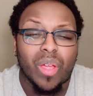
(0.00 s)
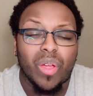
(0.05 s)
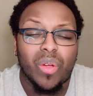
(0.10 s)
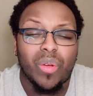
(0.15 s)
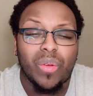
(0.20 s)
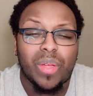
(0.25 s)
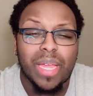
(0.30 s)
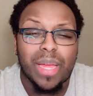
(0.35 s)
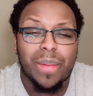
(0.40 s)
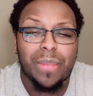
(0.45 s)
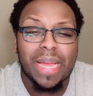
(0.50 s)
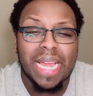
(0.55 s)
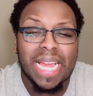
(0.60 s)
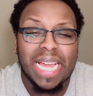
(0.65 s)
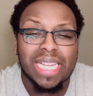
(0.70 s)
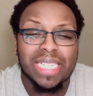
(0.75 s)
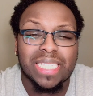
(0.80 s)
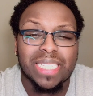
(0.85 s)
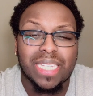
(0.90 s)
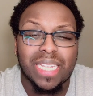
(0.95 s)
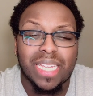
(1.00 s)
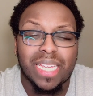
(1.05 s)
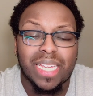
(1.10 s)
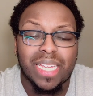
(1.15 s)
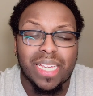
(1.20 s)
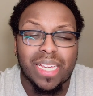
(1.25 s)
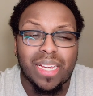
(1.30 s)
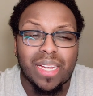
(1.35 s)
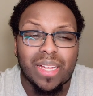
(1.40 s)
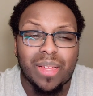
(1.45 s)
who kept
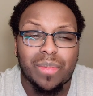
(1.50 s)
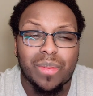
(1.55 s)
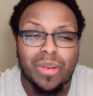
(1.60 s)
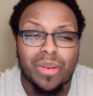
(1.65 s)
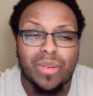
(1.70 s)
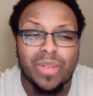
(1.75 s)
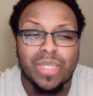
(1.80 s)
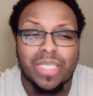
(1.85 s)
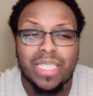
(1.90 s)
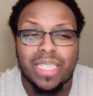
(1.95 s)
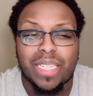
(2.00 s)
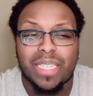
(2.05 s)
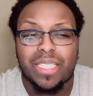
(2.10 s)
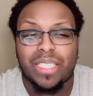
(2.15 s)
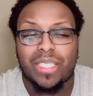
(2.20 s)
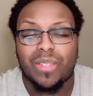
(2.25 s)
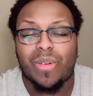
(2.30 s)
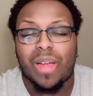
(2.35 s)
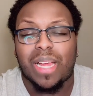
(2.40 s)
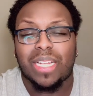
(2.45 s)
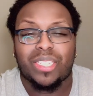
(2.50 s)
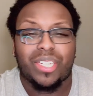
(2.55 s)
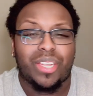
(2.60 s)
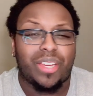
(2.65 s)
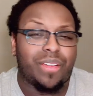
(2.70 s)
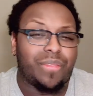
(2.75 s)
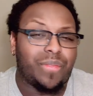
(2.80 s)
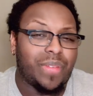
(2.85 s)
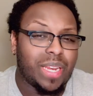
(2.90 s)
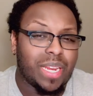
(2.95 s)
asking, who is this watching
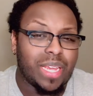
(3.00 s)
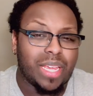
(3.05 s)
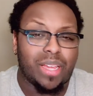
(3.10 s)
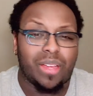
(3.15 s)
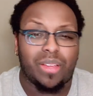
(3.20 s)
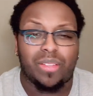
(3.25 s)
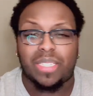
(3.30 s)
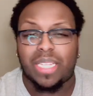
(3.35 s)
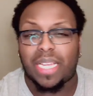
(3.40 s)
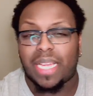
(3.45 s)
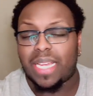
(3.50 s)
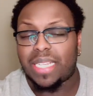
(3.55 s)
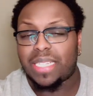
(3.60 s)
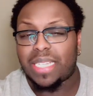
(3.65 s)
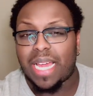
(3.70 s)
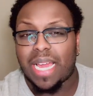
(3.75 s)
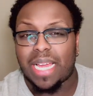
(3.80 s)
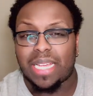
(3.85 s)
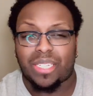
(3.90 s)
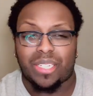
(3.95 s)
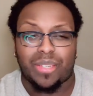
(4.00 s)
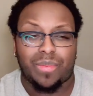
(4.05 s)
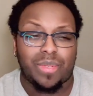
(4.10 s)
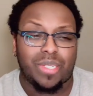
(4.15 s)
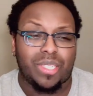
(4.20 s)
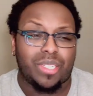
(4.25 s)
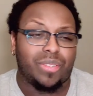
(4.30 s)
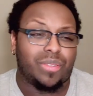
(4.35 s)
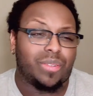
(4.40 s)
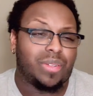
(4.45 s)
your videos? I guess Ashley
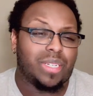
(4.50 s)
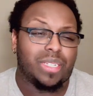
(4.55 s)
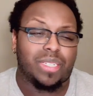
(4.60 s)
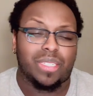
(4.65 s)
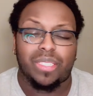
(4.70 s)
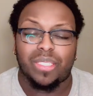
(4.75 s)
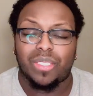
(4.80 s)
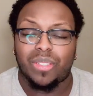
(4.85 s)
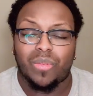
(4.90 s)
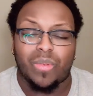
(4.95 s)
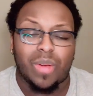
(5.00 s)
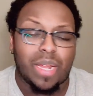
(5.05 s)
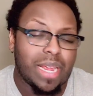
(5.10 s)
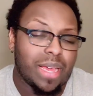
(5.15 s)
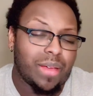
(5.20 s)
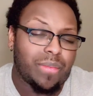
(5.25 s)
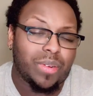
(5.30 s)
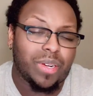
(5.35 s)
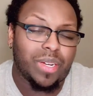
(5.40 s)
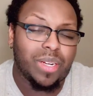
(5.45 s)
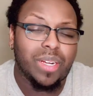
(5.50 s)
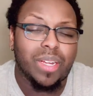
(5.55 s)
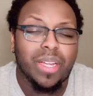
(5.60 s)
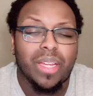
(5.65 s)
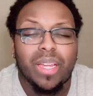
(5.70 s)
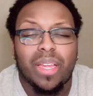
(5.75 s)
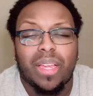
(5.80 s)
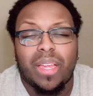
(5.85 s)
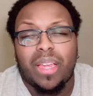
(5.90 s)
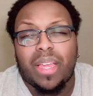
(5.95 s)
was doing whatever.
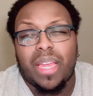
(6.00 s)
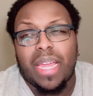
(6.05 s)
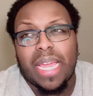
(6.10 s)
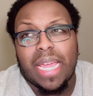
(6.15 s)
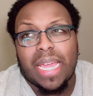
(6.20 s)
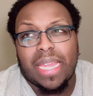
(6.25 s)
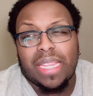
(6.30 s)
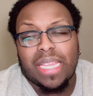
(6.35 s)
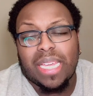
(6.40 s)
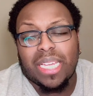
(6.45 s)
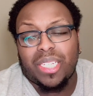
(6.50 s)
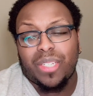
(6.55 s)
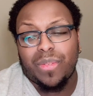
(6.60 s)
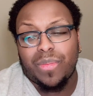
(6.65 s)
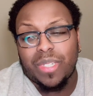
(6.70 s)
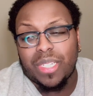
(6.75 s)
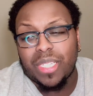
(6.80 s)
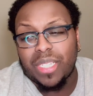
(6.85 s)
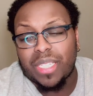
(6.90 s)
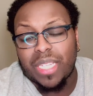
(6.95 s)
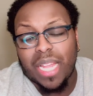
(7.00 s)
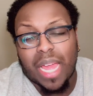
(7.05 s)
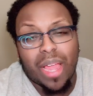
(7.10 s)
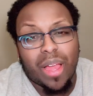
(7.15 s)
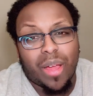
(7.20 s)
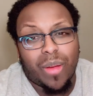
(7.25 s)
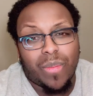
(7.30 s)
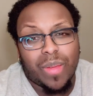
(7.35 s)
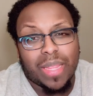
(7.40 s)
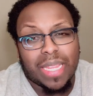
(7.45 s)
And then she was just like,
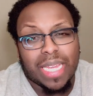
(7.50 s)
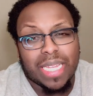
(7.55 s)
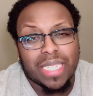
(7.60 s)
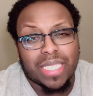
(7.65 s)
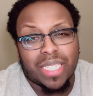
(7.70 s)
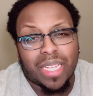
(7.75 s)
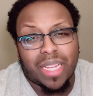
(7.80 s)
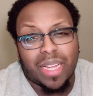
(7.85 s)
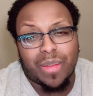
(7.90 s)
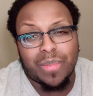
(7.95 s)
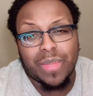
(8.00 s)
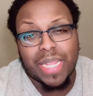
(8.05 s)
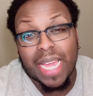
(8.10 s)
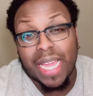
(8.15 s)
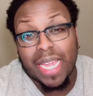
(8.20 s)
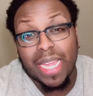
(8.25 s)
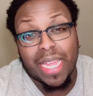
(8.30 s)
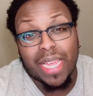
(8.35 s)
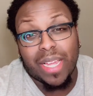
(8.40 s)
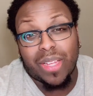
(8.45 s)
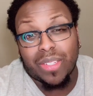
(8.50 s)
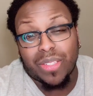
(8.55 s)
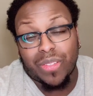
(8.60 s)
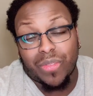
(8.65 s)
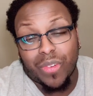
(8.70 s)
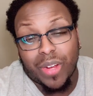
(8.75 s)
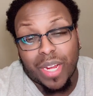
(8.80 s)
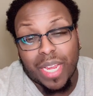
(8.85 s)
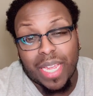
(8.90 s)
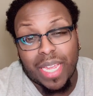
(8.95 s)
oh, well, that's Danielle's
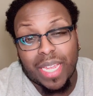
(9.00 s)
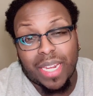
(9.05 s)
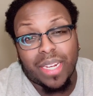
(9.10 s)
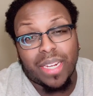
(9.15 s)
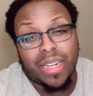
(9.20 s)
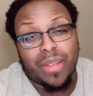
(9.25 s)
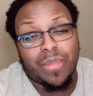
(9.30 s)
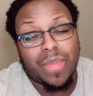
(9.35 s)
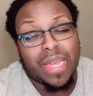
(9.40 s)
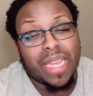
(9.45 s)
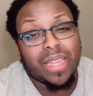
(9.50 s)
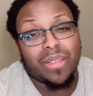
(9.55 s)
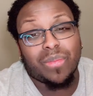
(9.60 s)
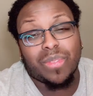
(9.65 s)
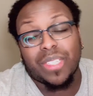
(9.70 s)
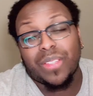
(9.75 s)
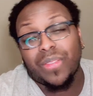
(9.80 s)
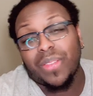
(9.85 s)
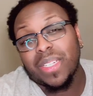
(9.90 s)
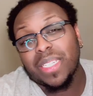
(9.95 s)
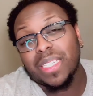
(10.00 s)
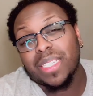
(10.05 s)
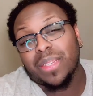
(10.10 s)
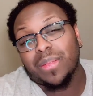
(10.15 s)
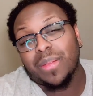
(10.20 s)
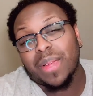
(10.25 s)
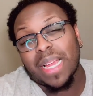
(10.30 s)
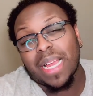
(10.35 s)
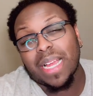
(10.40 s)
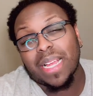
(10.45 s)
friend. Megan was feeling
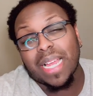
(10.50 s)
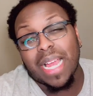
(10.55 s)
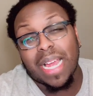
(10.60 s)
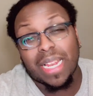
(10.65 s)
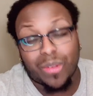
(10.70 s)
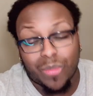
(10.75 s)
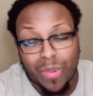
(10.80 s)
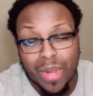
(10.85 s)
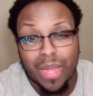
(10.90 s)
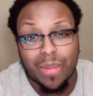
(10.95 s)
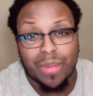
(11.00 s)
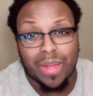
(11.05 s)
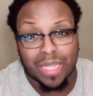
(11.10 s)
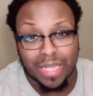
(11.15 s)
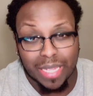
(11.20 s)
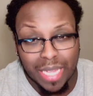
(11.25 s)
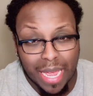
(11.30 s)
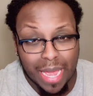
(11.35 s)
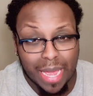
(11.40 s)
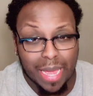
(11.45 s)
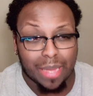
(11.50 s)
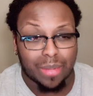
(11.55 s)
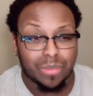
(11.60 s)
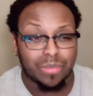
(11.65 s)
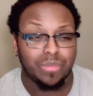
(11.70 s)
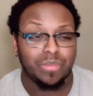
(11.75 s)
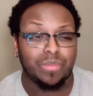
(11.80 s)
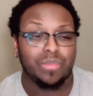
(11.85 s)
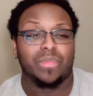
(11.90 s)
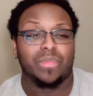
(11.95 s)
some kind of way about that.
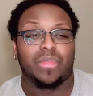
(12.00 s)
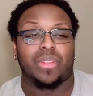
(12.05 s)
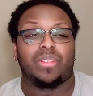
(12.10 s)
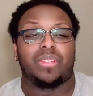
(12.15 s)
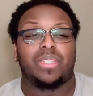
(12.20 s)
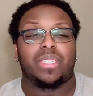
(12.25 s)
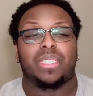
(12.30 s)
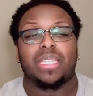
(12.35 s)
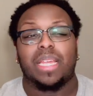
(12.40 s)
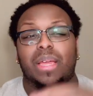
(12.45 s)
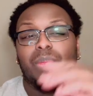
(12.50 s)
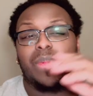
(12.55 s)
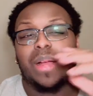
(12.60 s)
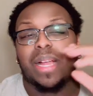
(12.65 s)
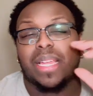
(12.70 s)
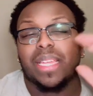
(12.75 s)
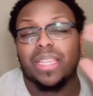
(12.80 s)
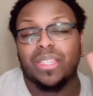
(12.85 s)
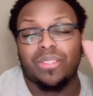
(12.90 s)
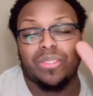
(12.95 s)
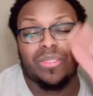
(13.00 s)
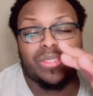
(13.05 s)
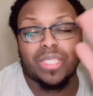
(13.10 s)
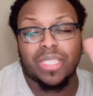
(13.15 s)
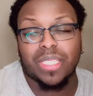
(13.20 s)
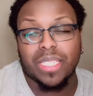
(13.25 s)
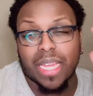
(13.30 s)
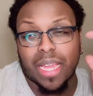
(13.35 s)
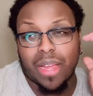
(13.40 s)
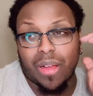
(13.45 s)
It was just like, why can't you
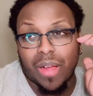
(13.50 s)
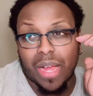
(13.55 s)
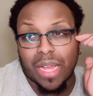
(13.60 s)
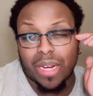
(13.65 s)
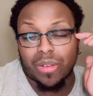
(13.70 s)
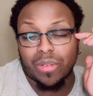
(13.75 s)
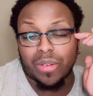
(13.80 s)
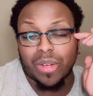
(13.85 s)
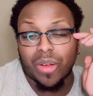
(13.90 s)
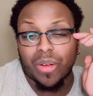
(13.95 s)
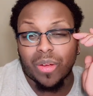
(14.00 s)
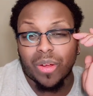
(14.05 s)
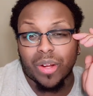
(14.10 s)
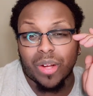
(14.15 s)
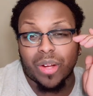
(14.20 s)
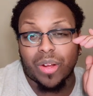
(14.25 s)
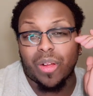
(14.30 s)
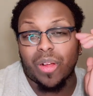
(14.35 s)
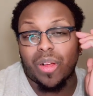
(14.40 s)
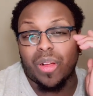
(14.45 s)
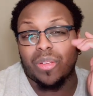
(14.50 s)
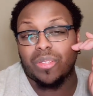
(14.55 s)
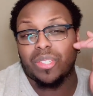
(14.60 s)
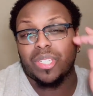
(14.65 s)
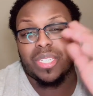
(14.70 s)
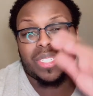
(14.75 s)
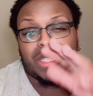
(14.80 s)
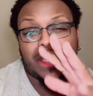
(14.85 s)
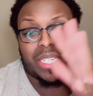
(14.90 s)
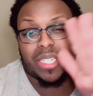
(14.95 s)
just say, oh, I don't know her, or oh,
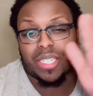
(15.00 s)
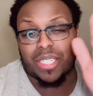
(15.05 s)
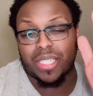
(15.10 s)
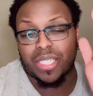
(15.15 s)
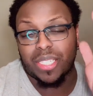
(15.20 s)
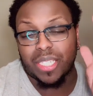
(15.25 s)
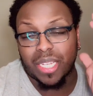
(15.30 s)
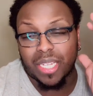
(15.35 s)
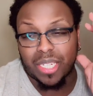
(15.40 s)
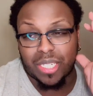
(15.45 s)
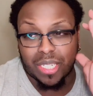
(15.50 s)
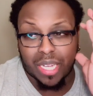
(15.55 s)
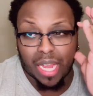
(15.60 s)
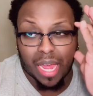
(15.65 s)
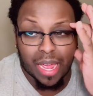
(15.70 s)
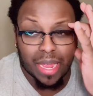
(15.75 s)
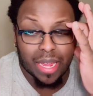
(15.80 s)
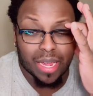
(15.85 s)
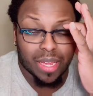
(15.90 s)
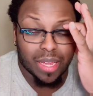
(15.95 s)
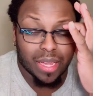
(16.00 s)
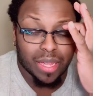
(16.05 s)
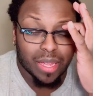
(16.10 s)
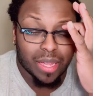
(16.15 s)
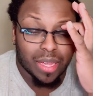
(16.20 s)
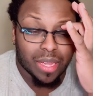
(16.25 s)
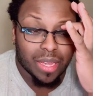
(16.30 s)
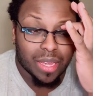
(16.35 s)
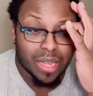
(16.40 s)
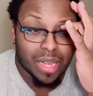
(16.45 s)
she's such and such. Like,
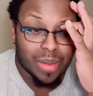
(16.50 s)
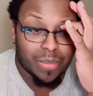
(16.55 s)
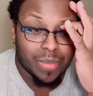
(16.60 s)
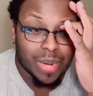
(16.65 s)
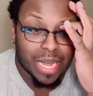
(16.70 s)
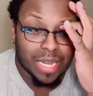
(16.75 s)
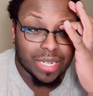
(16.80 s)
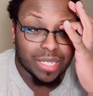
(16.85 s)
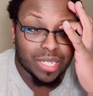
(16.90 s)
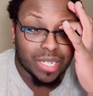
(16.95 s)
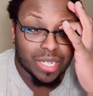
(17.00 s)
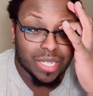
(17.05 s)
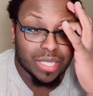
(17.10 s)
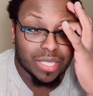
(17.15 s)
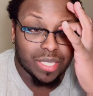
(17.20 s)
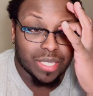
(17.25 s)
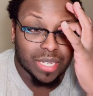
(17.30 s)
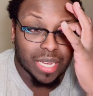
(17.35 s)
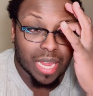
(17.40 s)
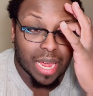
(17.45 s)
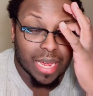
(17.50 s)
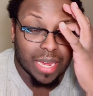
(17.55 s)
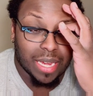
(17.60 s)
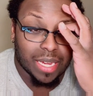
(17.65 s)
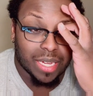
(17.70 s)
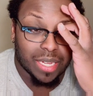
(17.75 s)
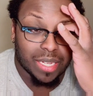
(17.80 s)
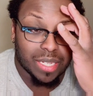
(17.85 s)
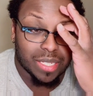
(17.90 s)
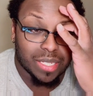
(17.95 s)
I'm not just like,
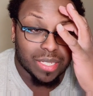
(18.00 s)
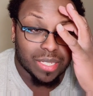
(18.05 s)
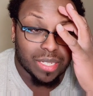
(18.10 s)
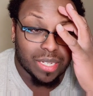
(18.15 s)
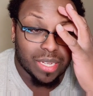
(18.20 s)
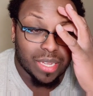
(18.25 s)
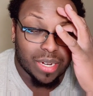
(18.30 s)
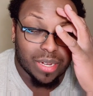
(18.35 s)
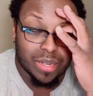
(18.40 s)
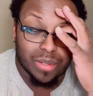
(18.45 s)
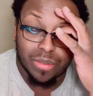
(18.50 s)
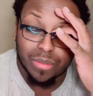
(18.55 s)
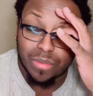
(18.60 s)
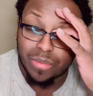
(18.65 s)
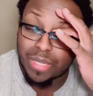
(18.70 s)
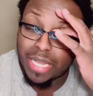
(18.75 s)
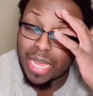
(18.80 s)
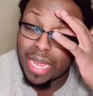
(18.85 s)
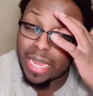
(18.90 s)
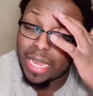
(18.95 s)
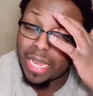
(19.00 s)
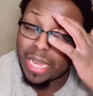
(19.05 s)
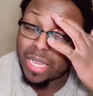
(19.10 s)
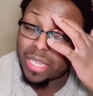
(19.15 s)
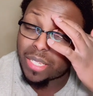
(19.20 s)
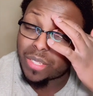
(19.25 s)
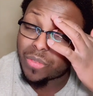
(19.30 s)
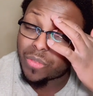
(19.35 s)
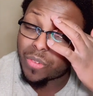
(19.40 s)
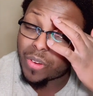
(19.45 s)
you know,
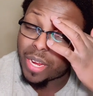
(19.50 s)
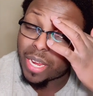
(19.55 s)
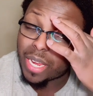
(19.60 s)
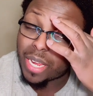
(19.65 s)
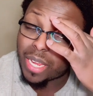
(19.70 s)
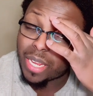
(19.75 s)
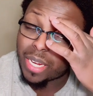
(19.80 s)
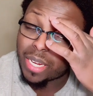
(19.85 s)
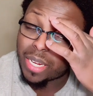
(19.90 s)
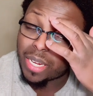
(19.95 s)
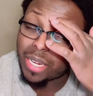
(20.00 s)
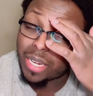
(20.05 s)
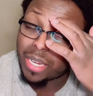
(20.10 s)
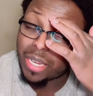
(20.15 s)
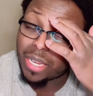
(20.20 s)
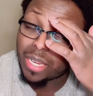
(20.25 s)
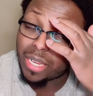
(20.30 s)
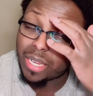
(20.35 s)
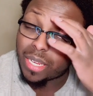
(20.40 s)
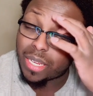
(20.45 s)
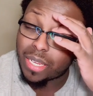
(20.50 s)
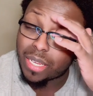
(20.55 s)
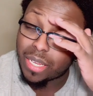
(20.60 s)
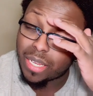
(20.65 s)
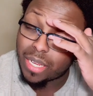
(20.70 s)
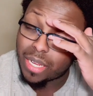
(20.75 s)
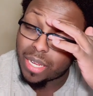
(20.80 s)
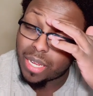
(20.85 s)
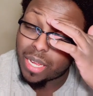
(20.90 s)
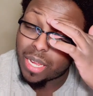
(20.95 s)
Danielle's friend
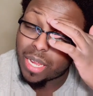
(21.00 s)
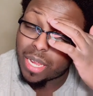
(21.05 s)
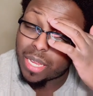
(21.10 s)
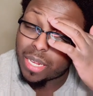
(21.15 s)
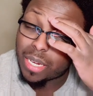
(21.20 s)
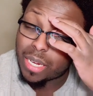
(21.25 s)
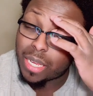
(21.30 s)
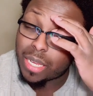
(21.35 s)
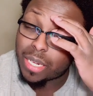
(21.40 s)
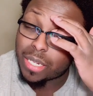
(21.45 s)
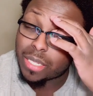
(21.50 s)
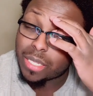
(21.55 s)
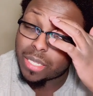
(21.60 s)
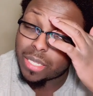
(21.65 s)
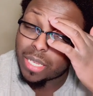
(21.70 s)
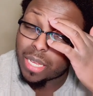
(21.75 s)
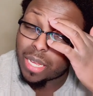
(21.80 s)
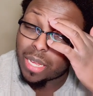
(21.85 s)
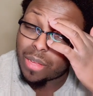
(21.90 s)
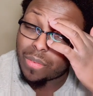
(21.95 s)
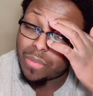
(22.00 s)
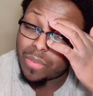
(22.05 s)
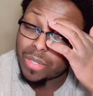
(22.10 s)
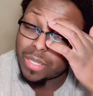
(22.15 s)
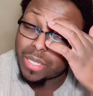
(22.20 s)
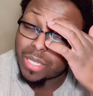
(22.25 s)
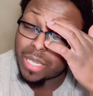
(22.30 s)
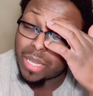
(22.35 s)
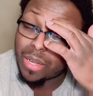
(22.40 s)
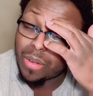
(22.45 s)
and stuff.
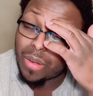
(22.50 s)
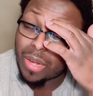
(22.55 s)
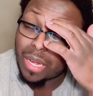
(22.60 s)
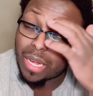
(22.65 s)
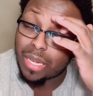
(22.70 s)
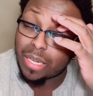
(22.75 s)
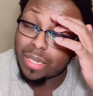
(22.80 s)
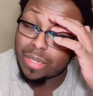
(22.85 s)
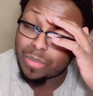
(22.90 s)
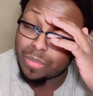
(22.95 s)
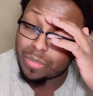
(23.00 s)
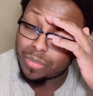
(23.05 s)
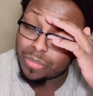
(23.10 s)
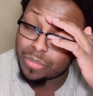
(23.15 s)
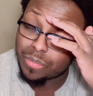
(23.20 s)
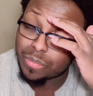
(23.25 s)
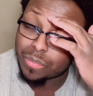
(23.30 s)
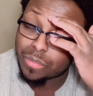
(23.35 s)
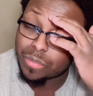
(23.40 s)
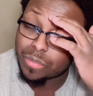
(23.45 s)
And so,